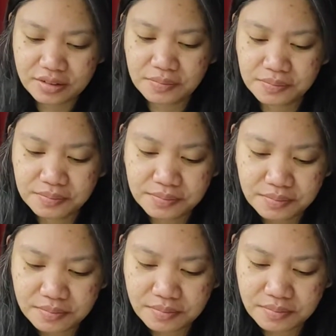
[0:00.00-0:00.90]

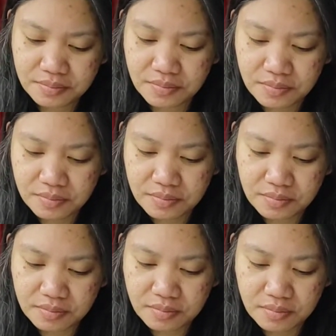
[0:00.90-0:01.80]

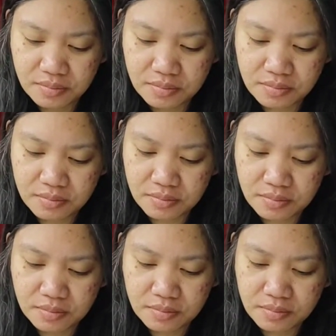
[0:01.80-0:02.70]

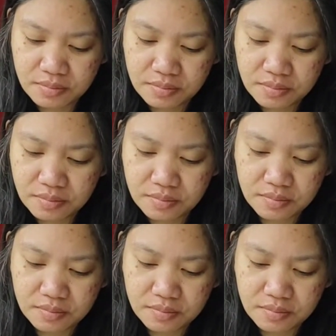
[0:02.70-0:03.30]
[no speech]